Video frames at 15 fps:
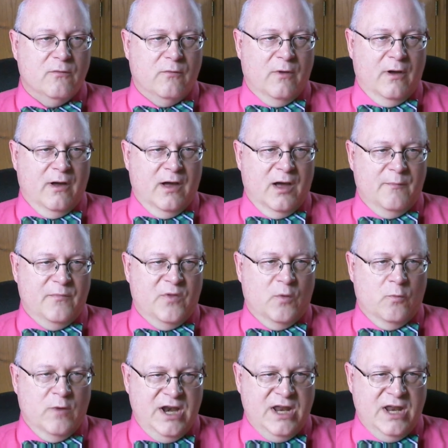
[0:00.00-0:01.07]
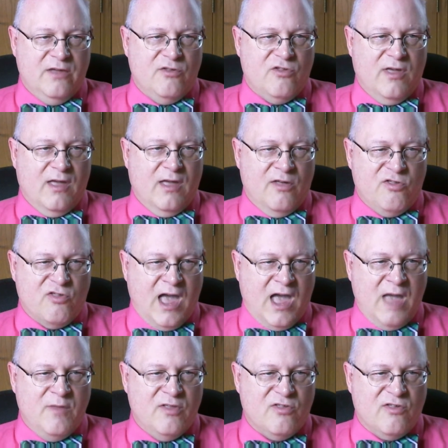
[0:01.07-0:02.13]
the reading
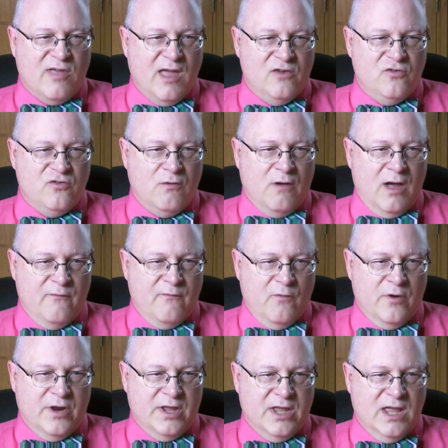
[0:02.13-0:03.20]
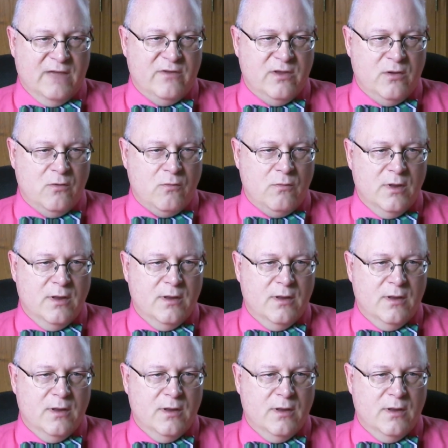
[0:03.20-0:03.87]
assignment schedule I've already given you.